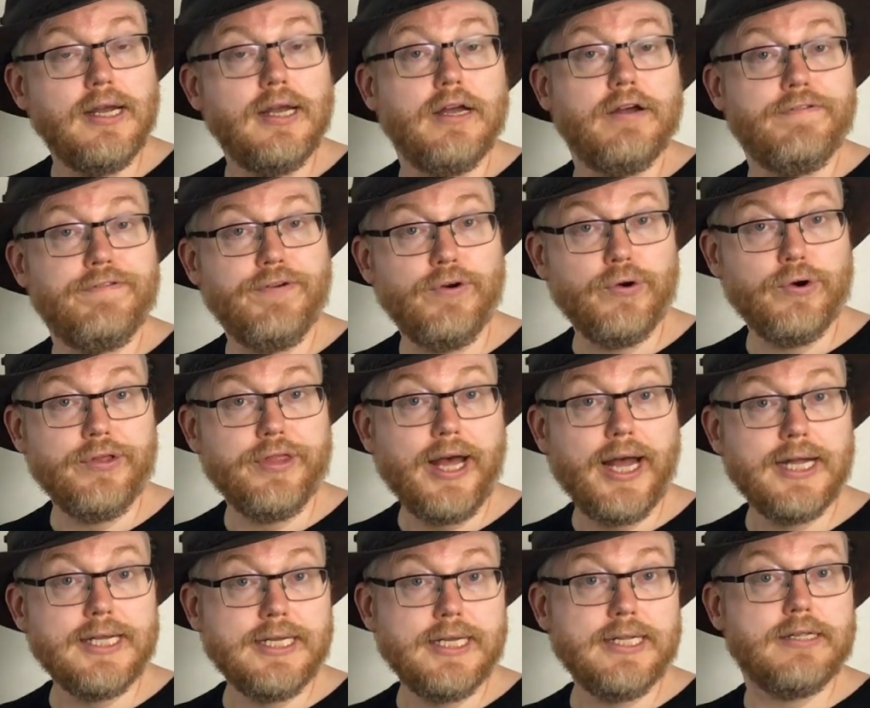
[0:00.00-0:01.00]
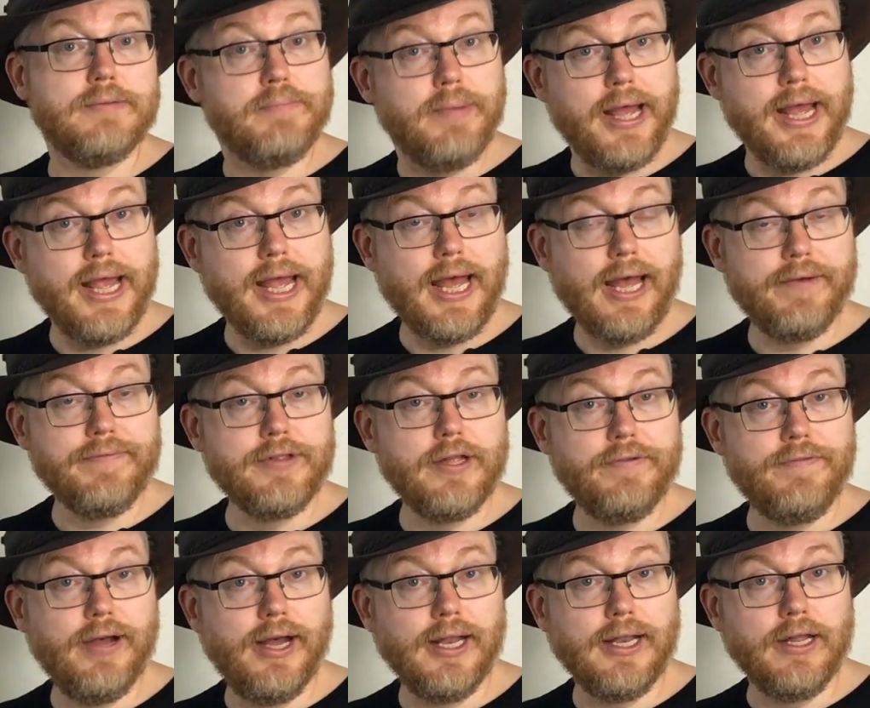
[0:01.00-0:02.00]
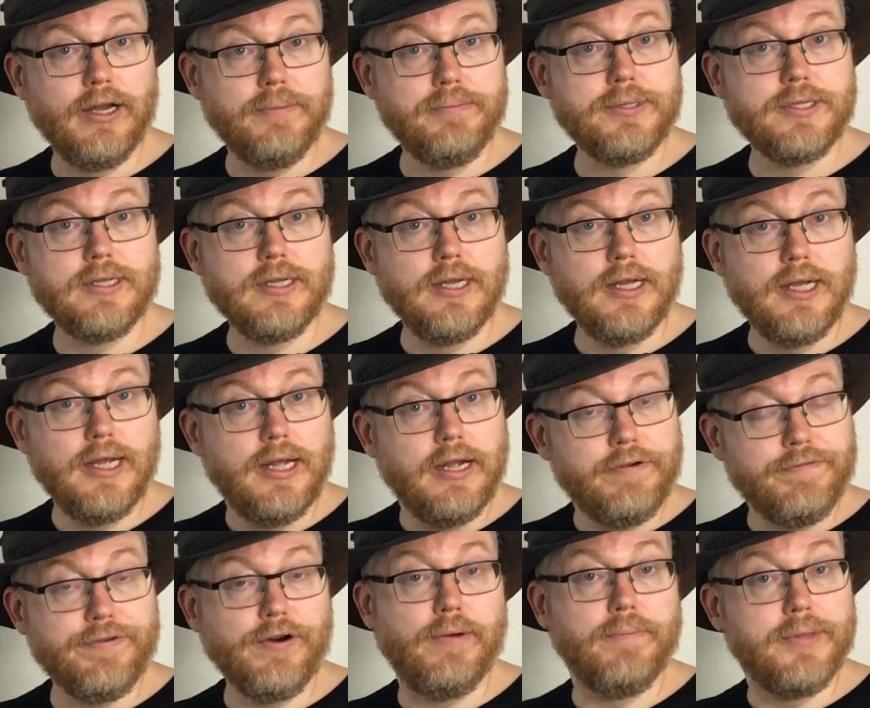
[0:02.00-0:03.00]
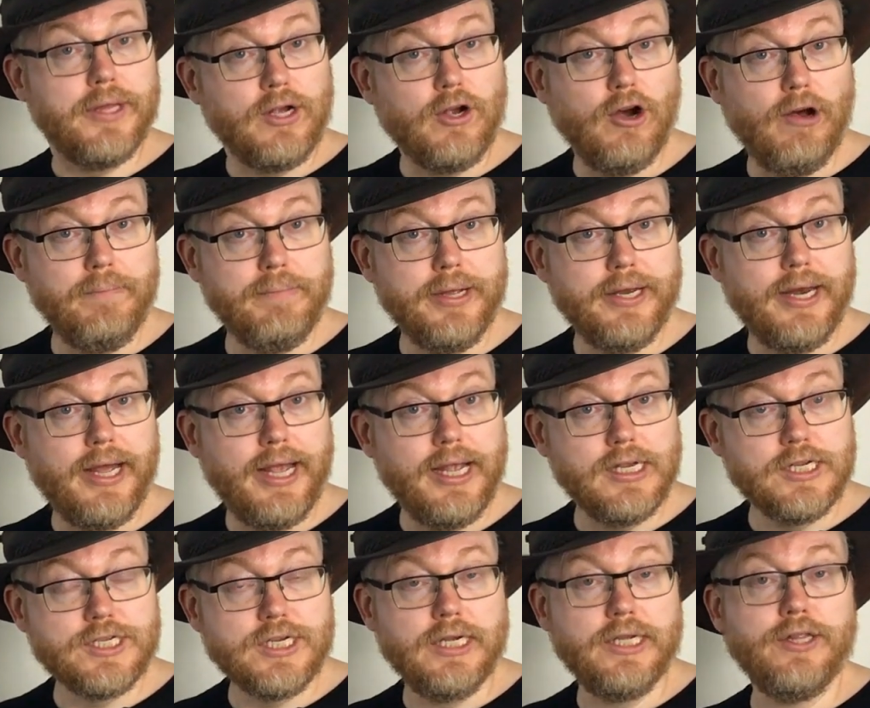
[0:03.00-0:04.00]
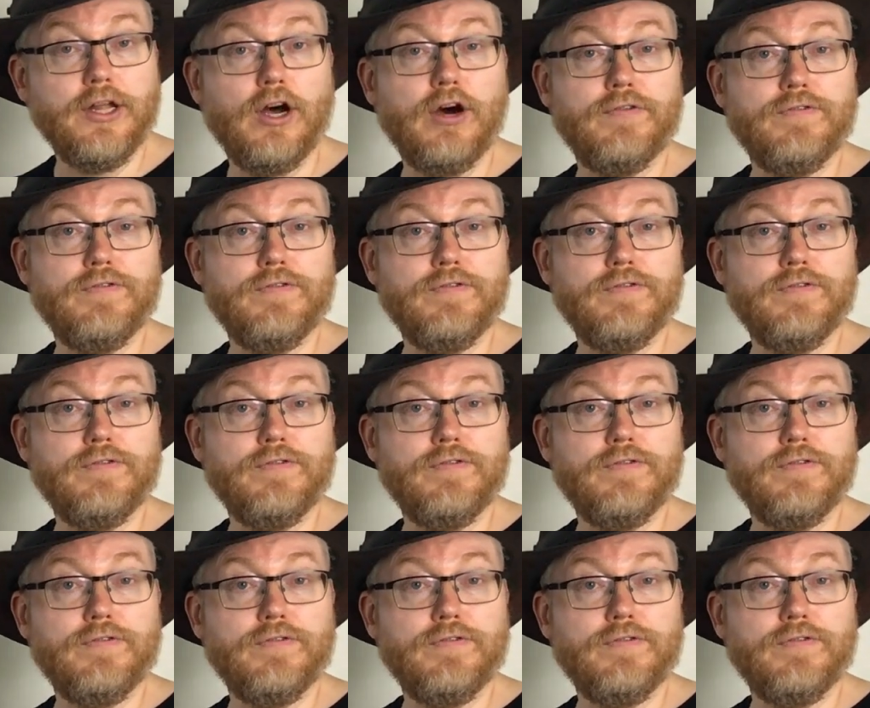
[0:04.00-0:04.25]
for that it may have developed from the combination of